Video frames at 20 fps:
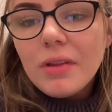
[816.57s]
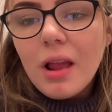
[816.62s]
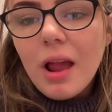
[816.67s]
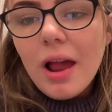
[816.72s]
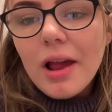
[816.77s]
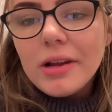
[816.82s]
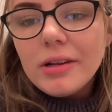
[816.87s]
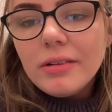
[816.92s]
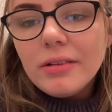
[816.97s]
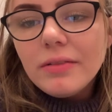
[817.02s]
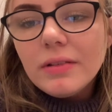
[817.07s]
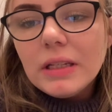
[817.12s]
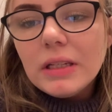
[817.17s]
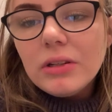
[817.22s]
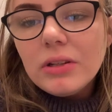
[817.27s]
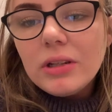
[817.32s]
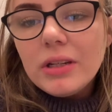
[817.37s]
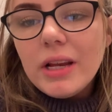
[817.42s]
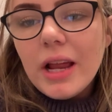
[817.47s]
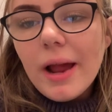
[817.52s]
I hope you've
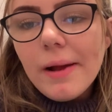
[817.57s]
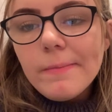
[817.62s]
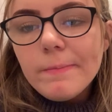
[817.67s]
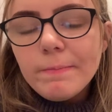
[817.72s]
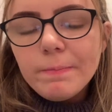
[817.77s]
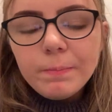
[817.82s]
enjoyed it.